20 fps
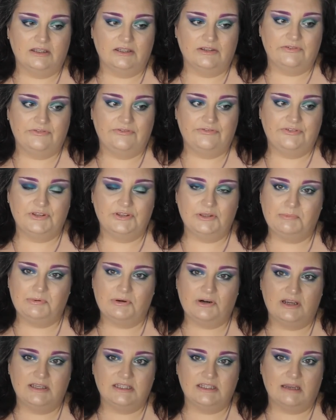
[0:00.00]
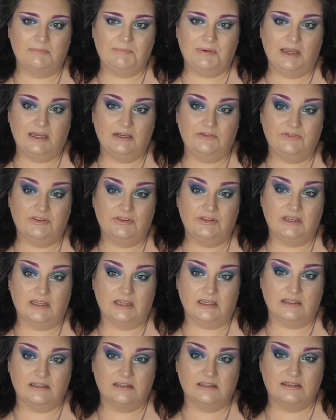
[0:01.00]
for the price I paid for
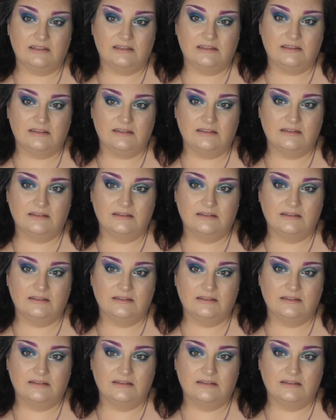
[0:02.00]
this,